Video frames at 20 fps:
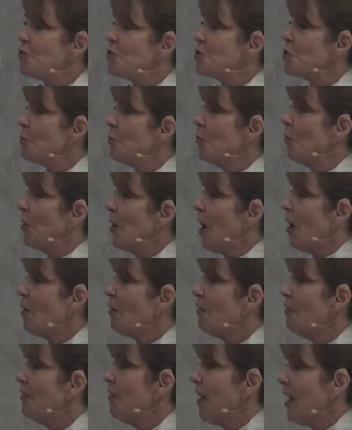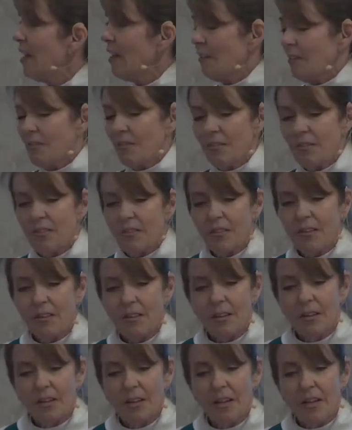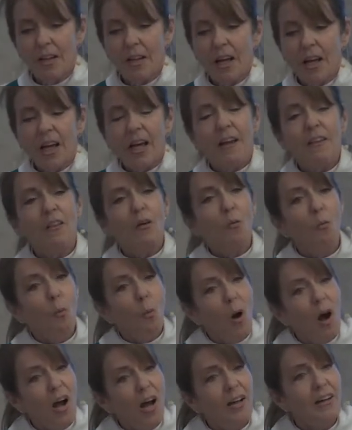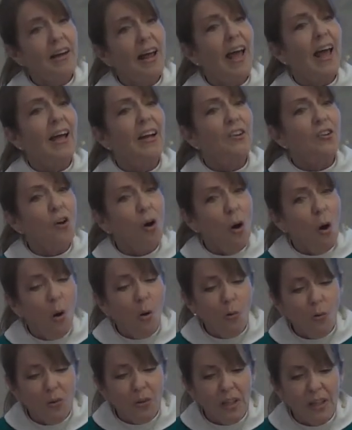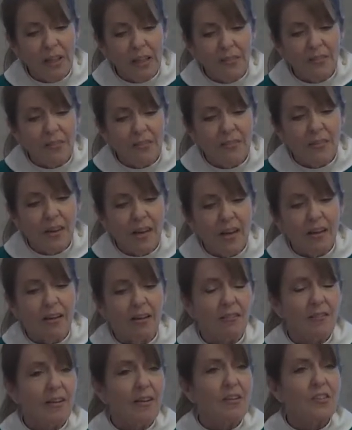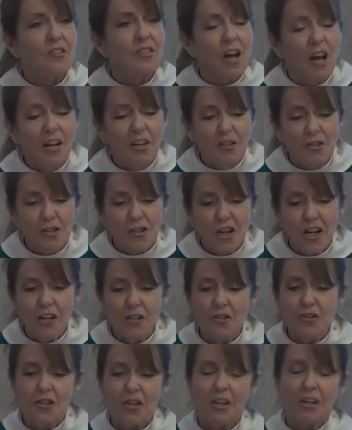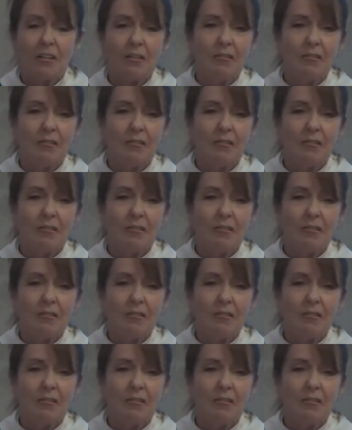to put our faith in the one and only thing that is unchanging,